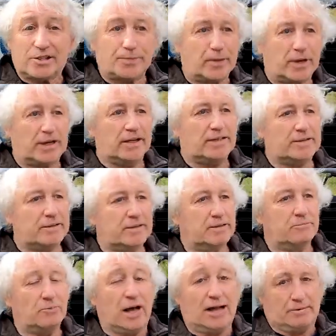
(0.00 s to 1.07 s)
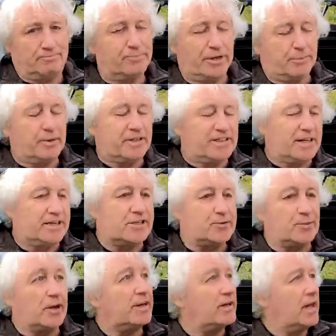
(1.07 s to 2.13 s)
speed, well, pretty much any
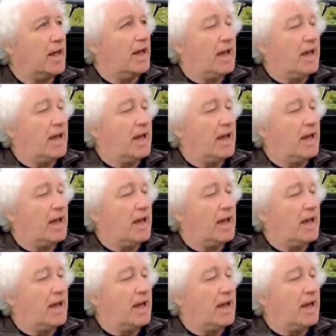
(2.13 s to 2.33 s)
speed,